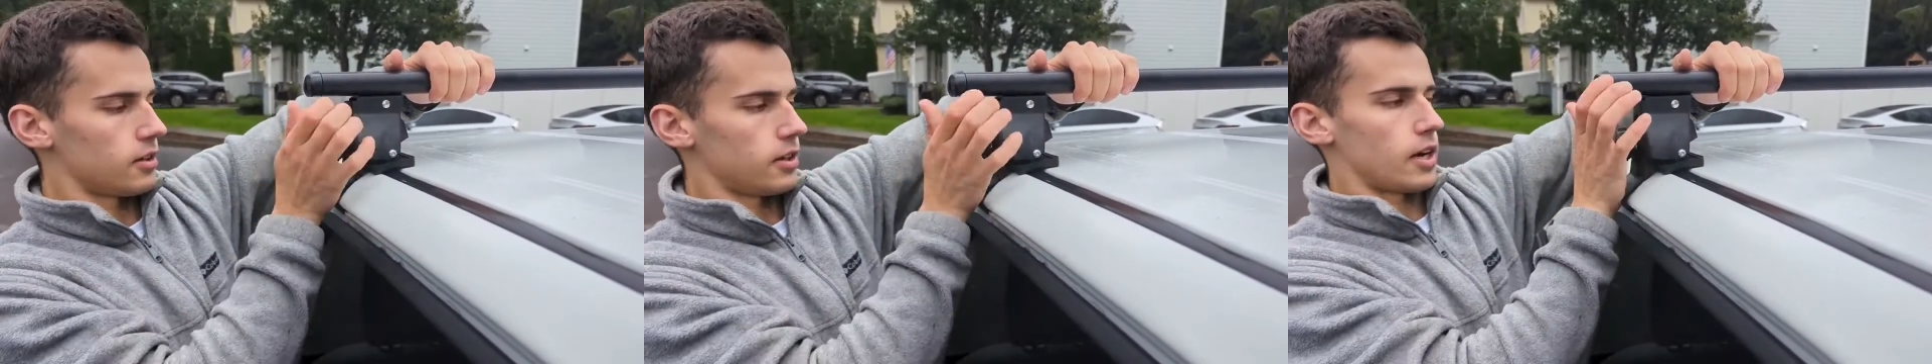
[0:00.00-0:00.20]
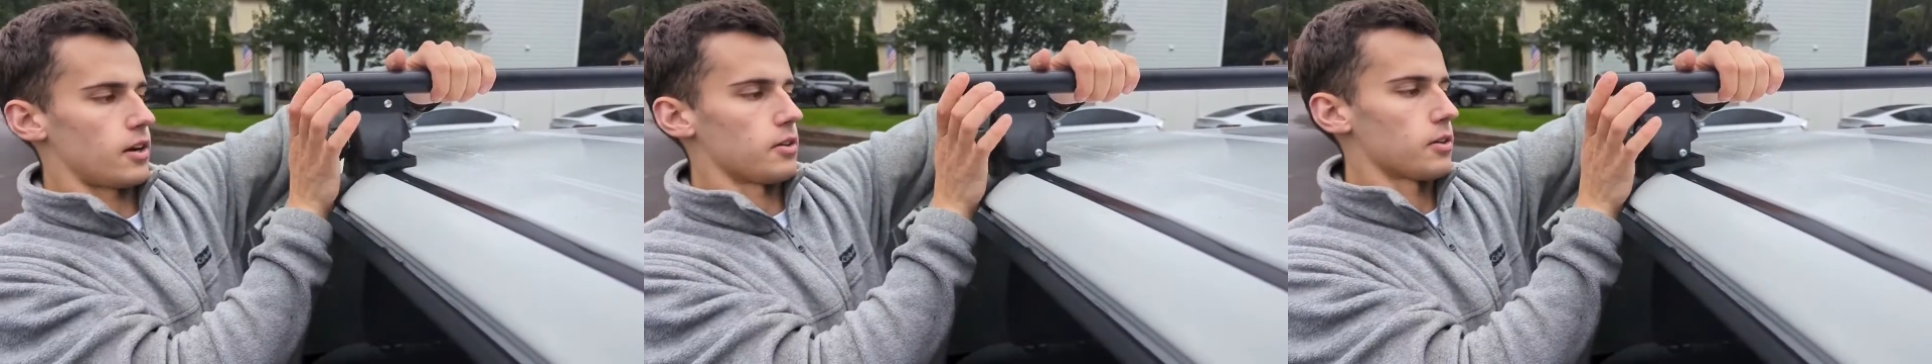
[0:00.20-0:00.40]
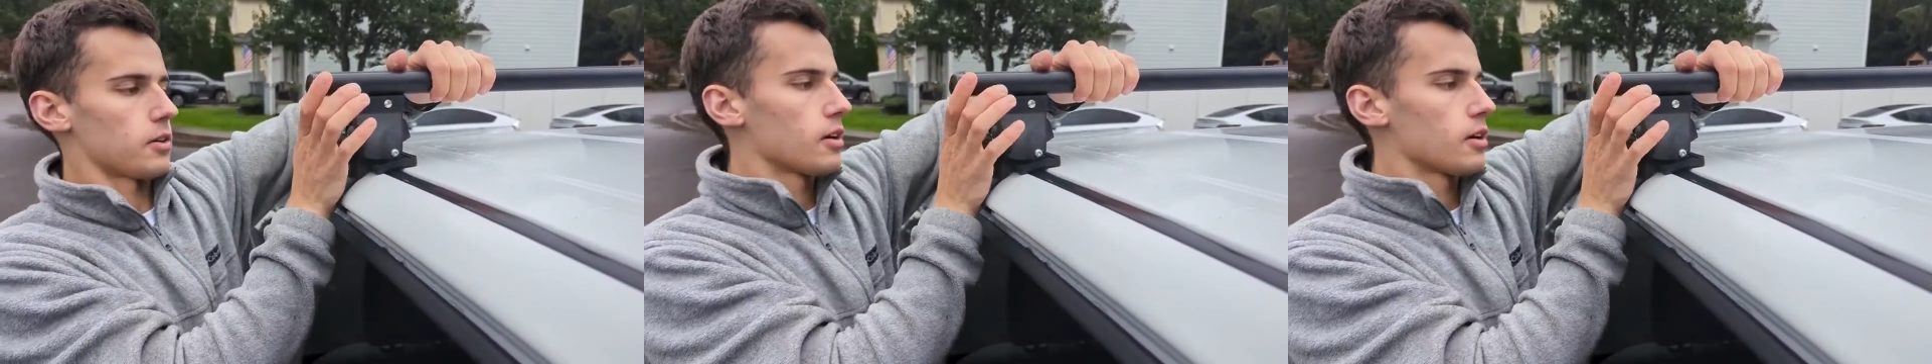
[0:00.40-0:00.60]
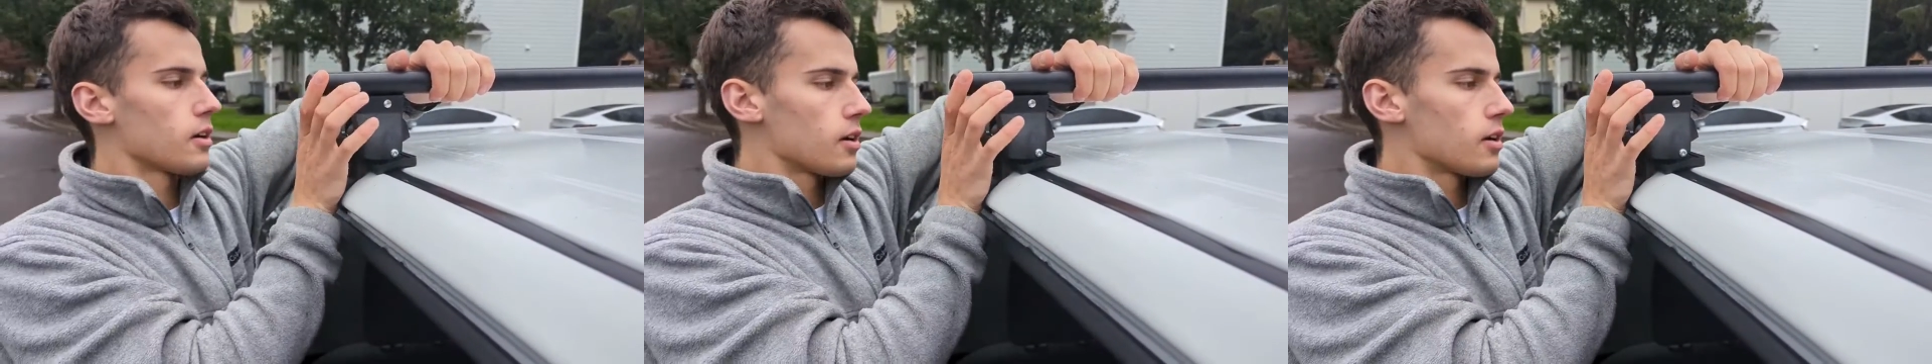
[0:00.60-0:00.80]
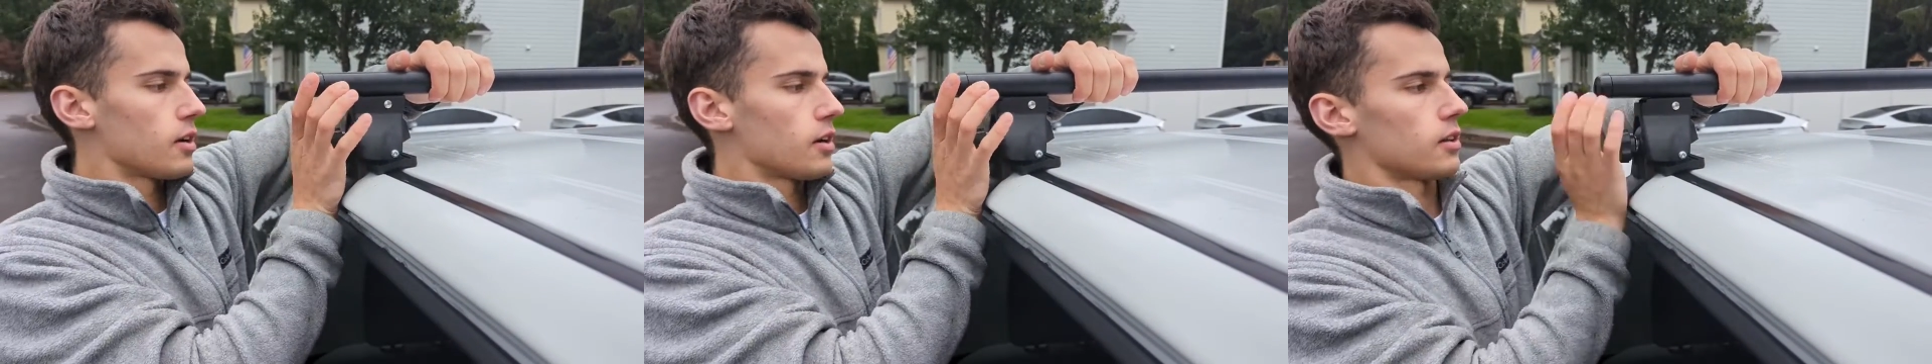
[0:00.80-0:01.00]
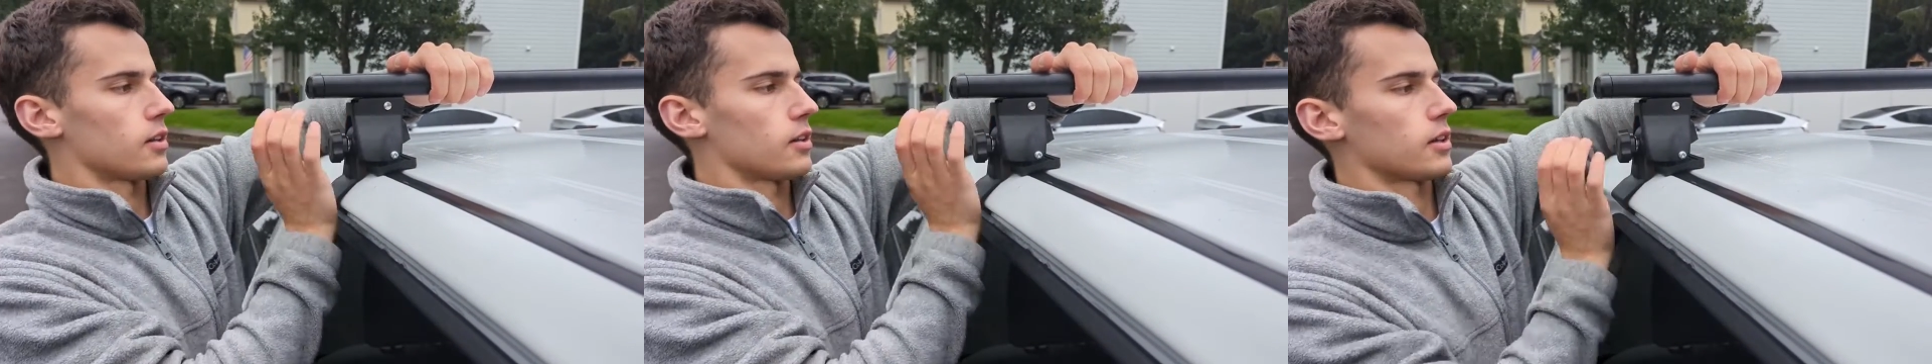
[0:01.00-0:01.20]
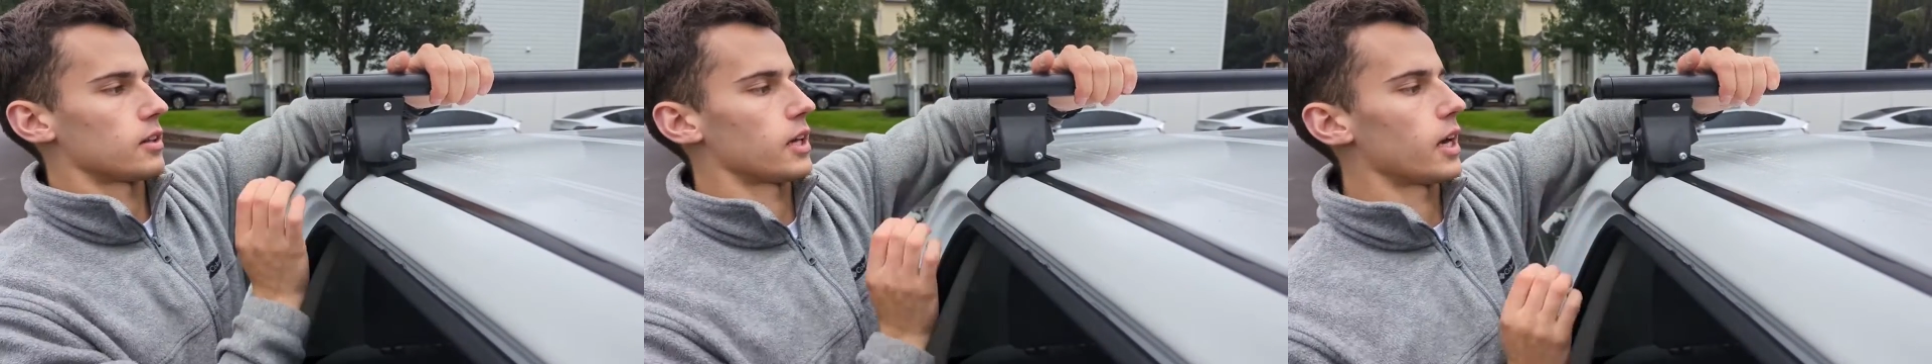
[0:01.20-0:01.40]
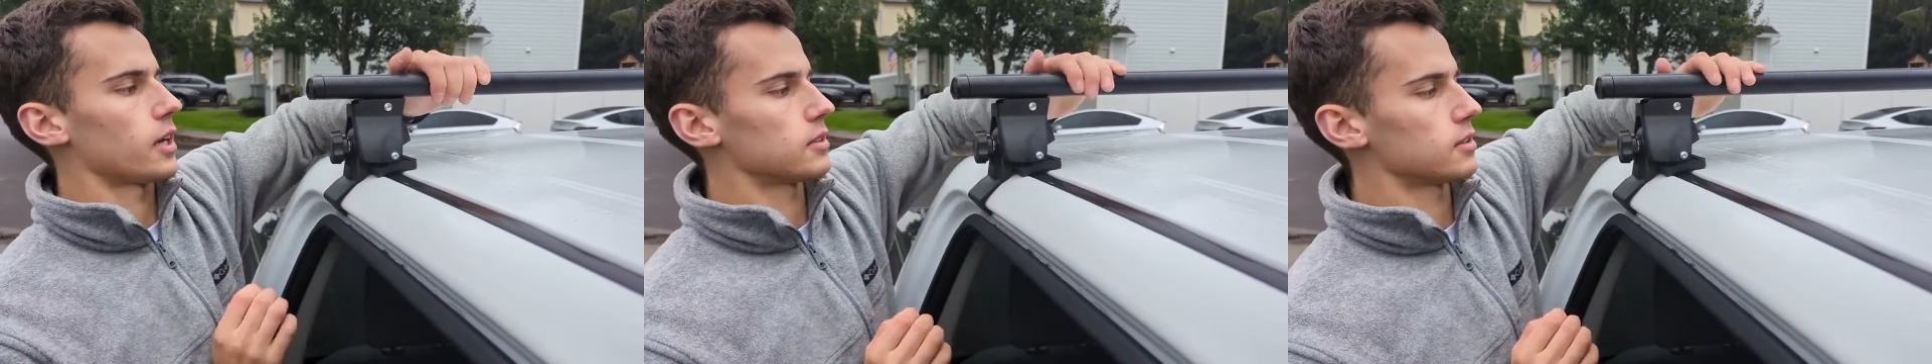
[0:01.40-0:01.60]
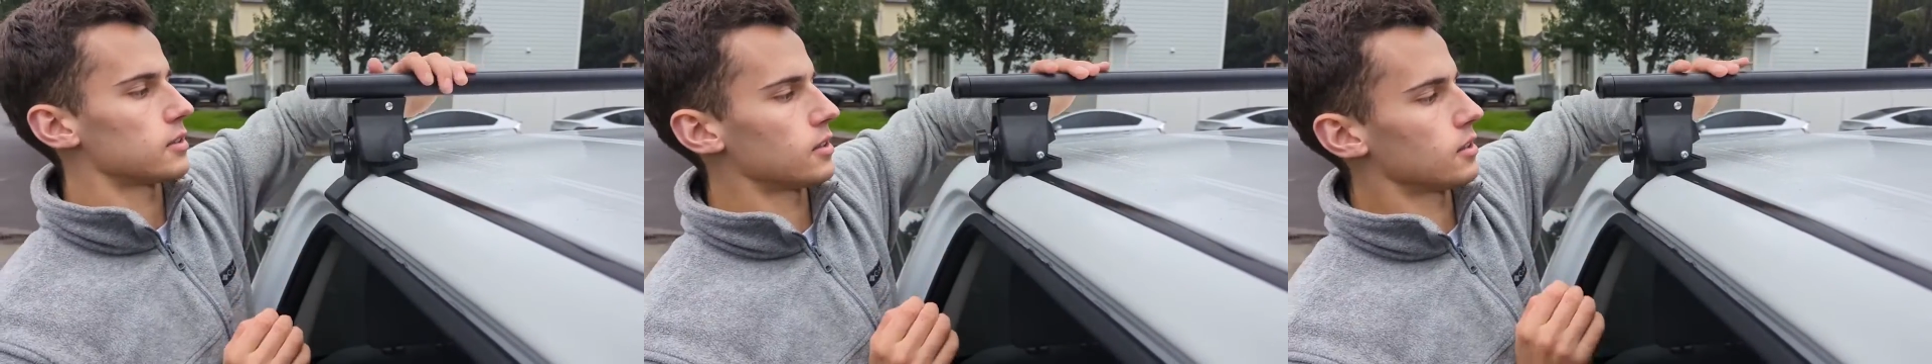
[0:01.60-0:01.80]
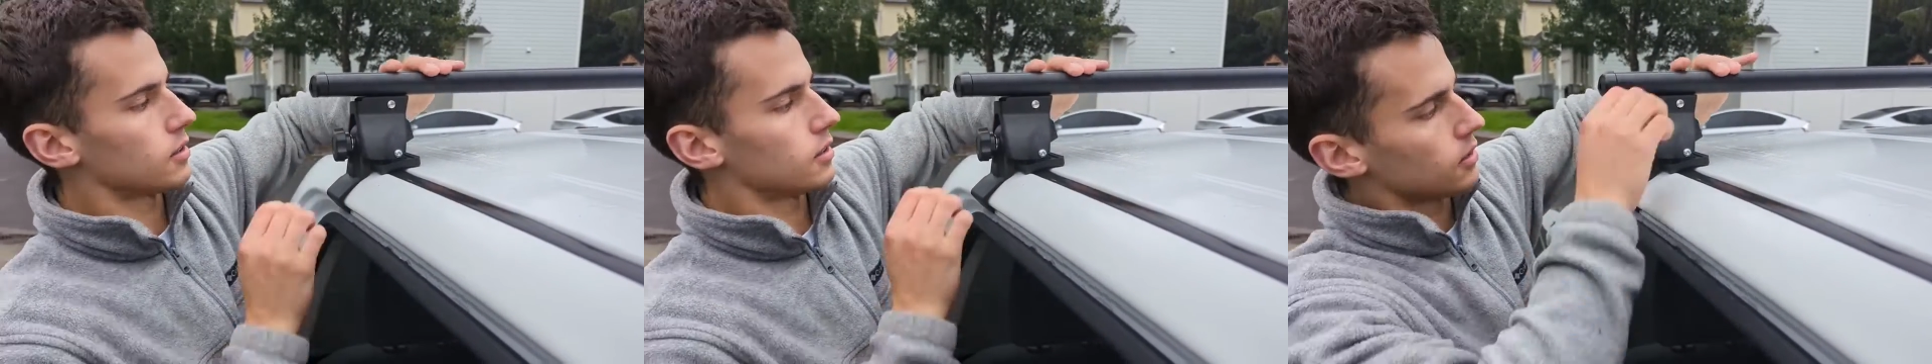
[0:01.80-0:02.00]
down like
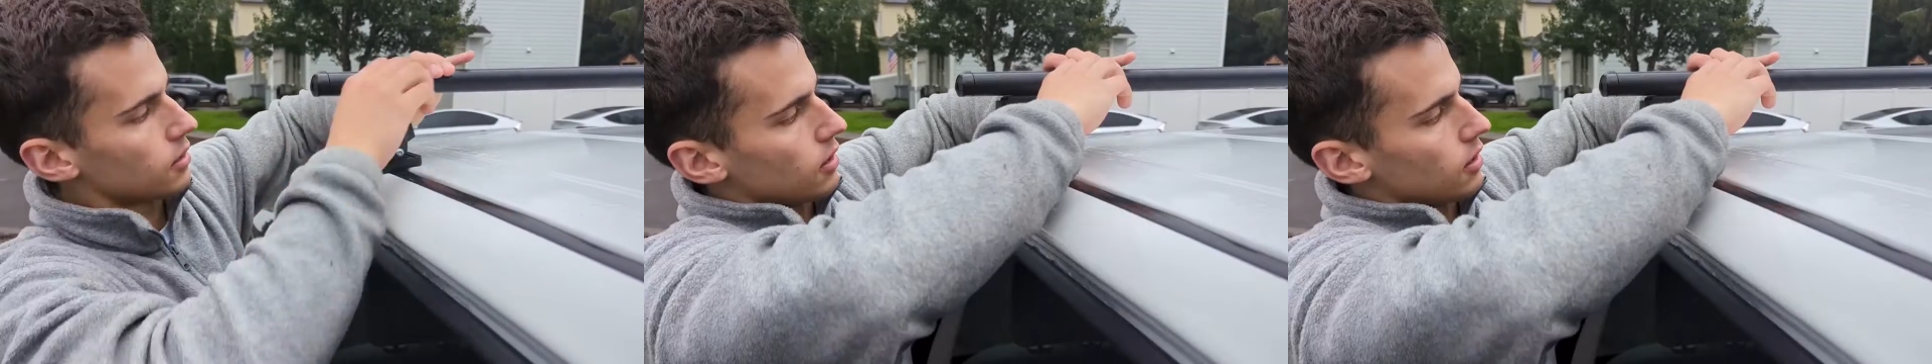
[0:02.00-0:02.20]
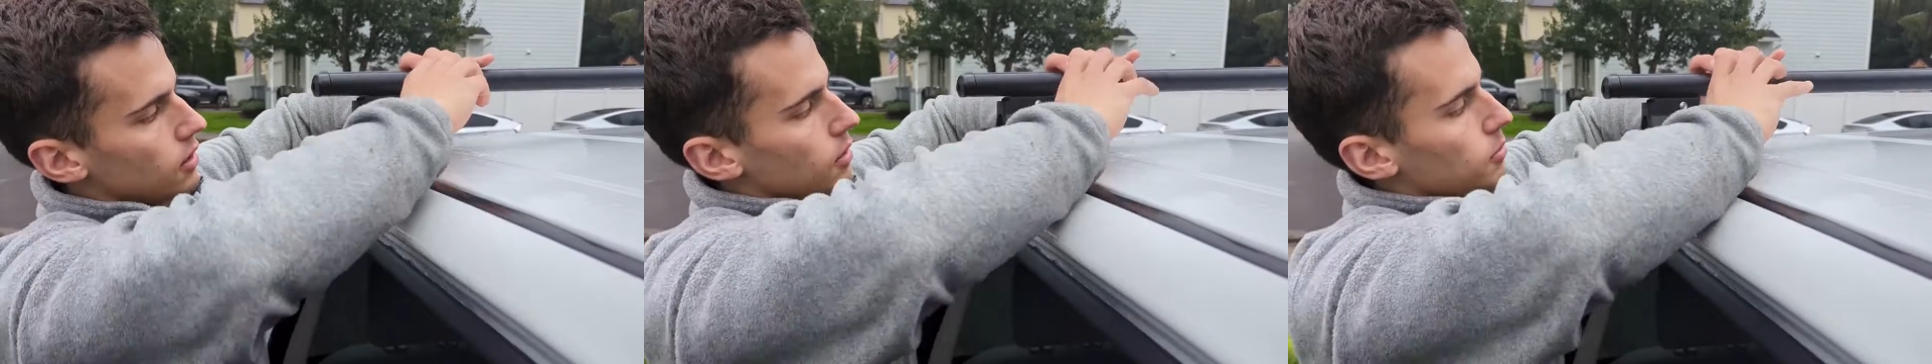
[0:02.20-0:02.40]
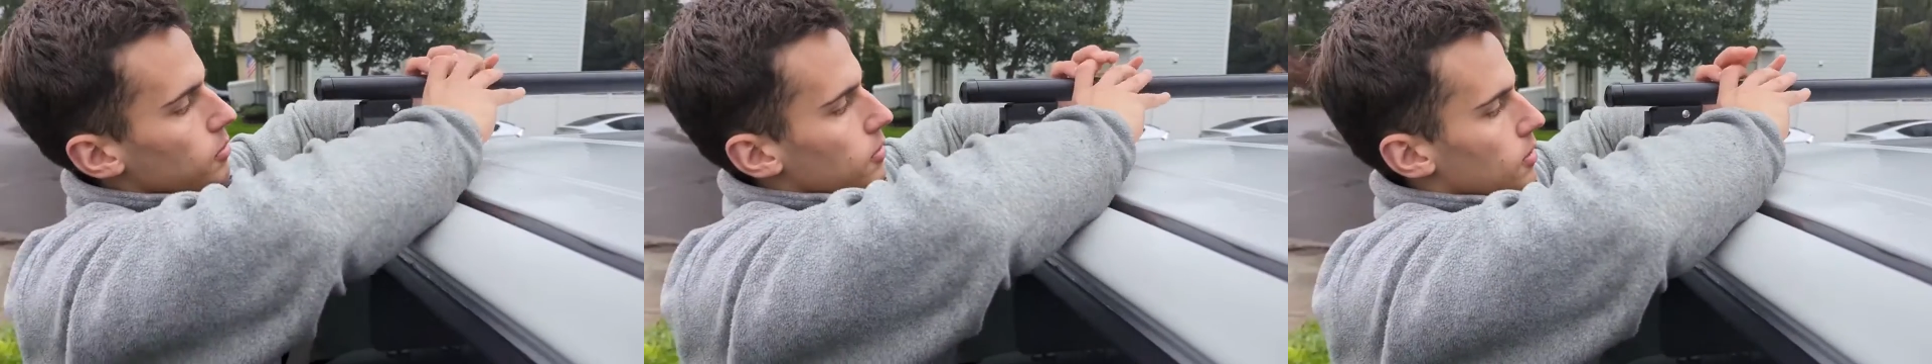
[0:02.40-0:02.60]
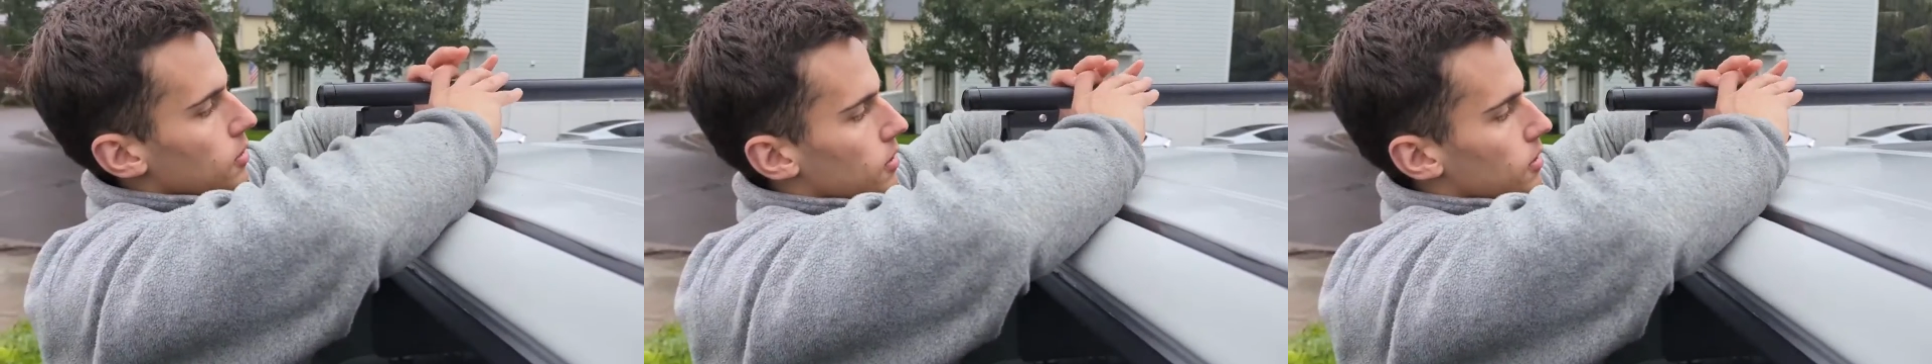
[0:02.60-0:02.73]
that, and